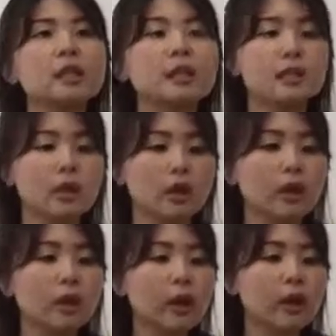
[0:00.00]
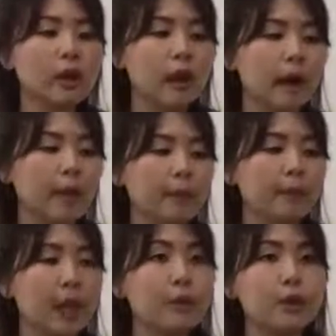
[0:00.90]
So um,
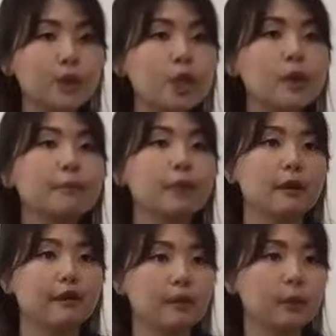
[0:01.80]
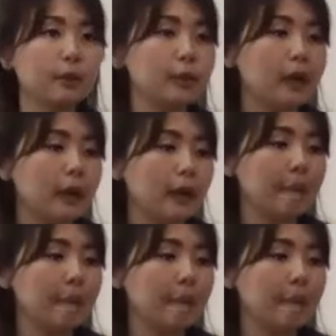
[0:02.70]
I will usually put a few uh,